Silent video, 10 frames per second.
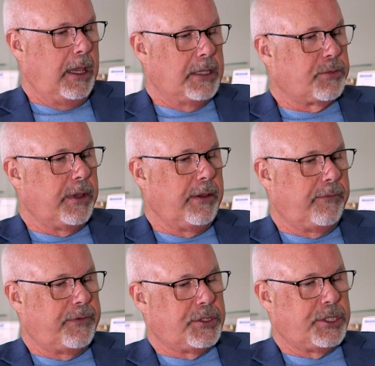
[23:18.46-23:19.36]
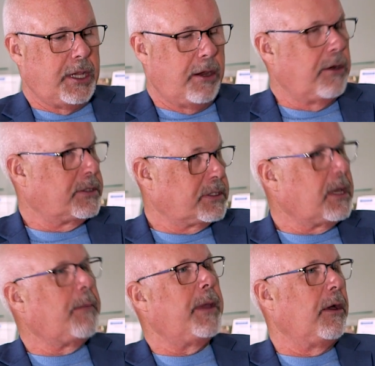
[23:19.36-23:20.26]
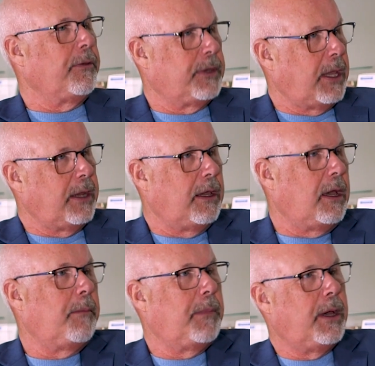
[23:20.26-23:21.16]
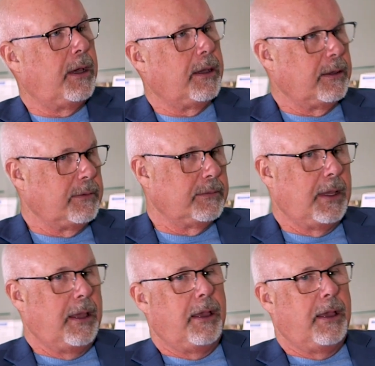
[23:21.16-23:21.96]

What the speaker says: As we've shared some health data among